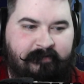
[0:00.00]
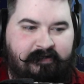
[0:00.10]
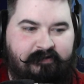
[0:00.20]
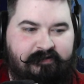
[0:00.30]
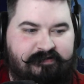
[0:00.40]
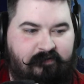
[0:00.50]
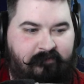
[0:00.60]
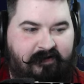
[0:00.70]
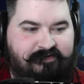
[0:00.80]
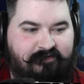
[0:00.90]
Undertone
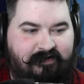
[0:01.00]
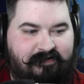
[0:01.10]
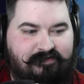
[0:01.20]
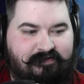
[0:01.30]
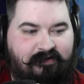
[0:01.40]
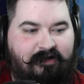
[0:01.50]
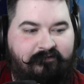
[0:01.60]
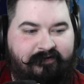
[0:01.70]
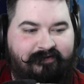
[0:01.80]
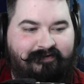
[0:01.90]
Mastery Dash is a lot of
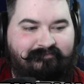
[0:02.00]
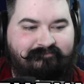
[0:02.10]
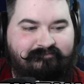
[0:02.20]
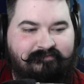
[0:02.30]
fun though.